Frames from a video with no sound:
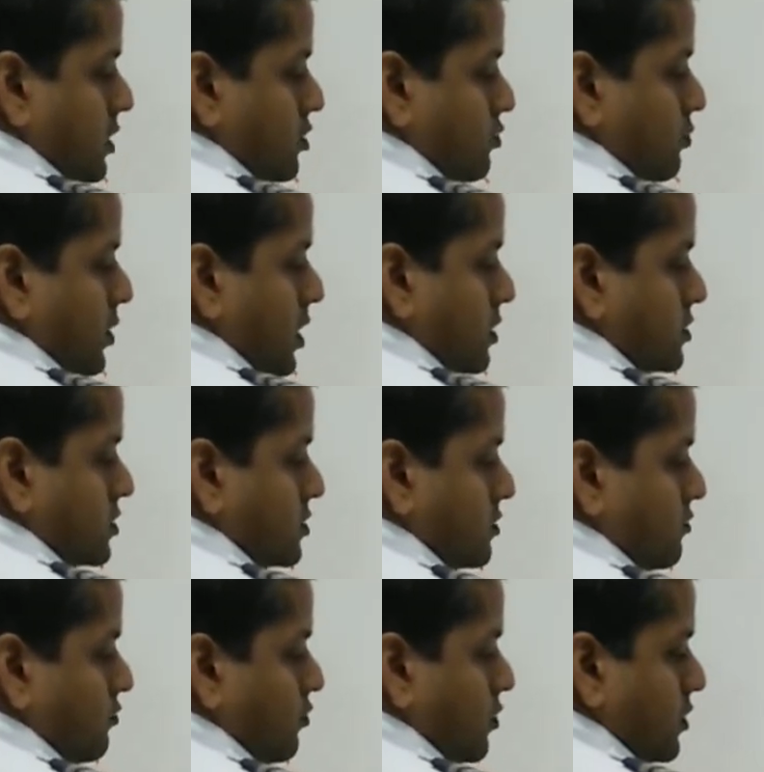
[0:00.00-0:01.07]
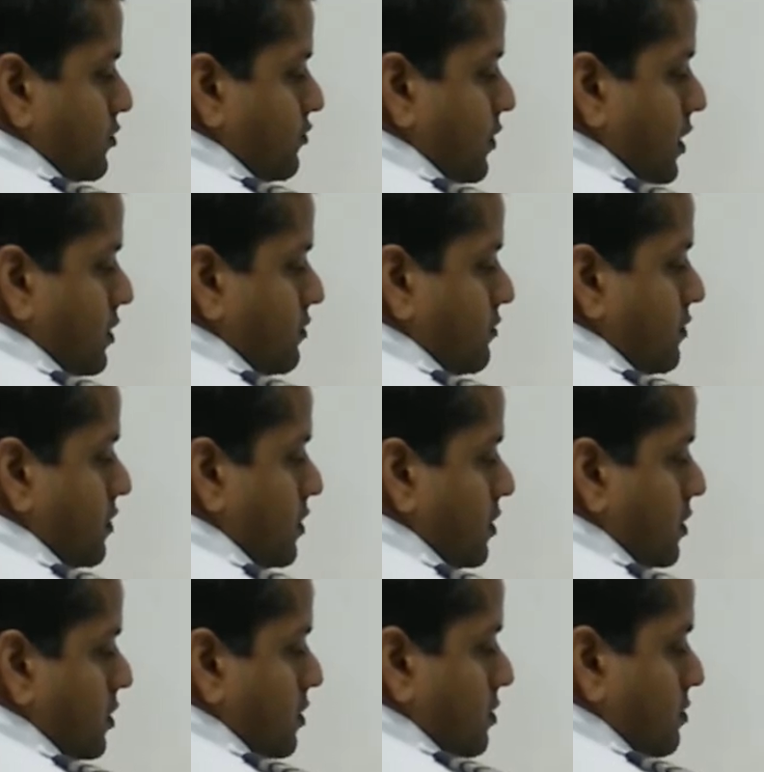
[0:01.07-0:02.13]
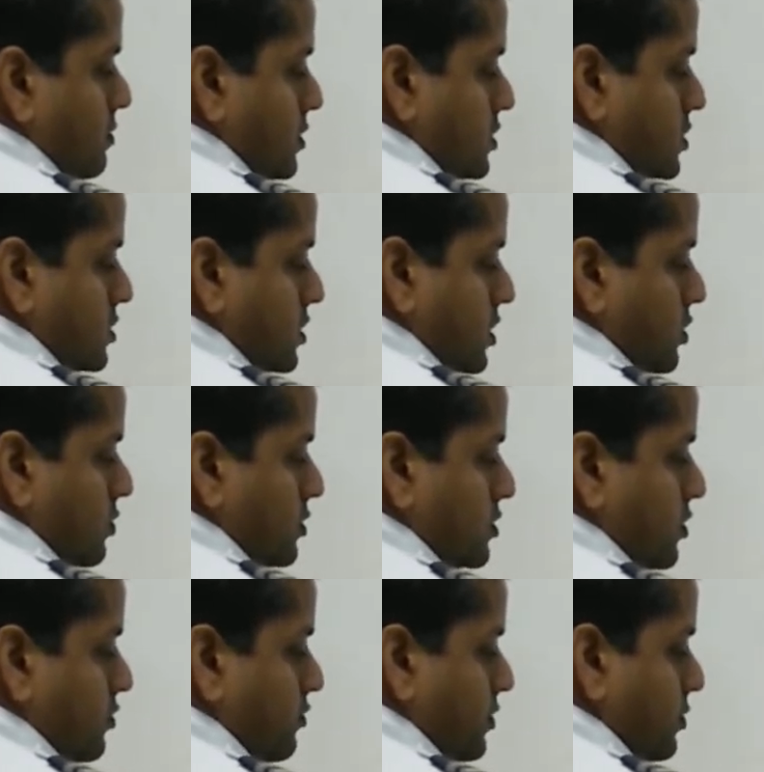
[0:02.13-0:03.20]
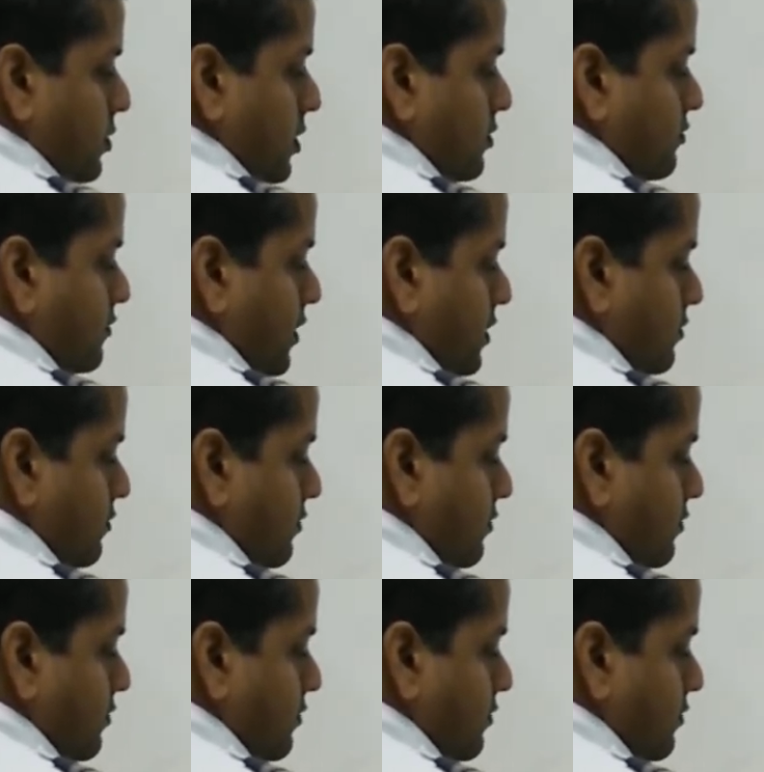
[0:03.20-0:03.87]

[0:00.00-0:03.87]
and you plus 45, which is equal to 315.